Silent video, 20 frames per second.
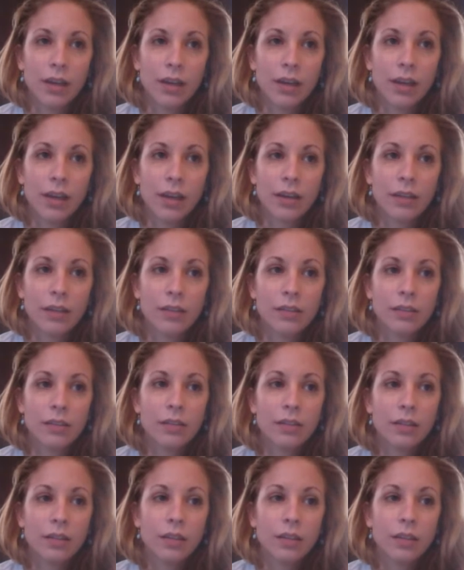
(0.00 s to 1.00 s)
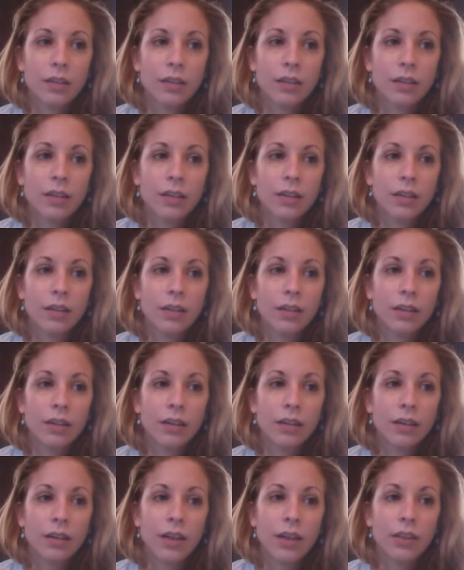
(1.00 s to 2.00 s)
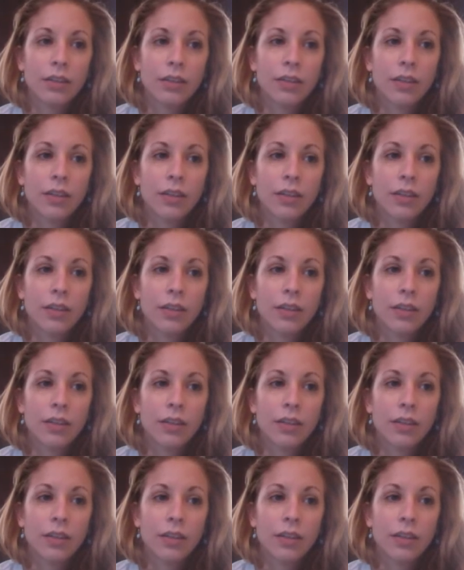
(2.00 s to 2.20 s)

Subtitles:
And I